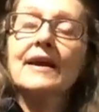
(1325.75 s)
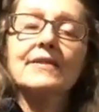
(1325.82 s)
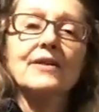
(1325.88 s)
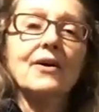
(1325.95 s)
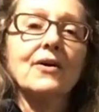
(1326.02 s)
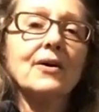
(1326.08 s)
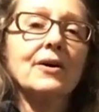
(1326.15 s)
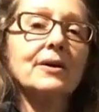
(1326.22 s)

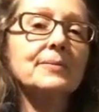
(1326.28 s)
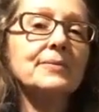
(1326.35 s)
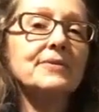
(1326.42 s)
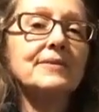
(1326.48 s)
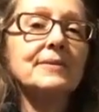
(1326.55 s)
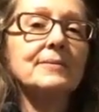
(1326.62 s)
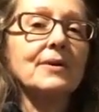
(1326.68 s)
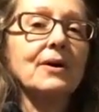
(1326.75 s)
the arms
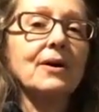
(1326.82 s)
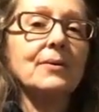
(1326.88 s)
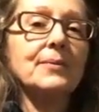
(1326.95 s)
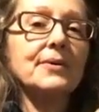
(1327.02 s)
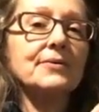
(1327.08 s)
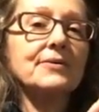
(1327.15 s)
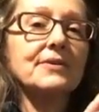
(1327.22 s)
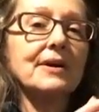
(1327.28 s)
seem to
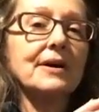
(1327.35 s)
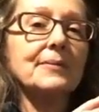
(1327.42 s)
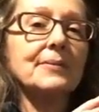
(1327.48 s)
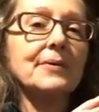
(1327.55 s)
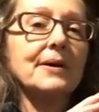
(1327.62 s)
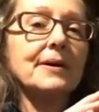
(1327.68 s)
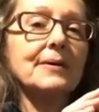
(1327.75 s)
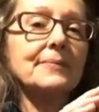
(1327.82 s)
almost come
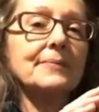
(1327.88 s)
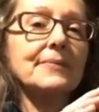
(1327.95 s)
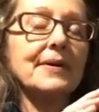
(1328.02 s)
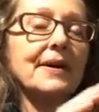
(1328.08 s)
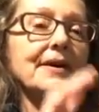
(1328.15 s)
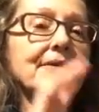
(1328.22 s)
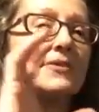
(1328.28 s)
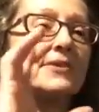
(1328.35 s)
up
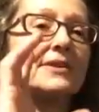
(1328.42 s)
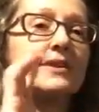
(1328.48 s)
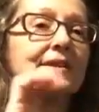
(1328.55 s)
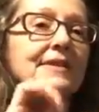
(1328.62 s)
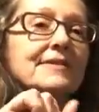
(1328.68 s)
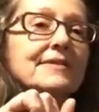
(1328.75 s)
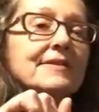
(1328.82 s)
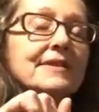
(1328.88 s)

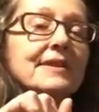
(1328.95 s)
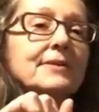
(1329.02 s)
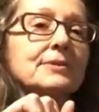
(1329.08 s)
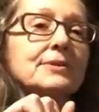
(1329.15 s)
effortlessly,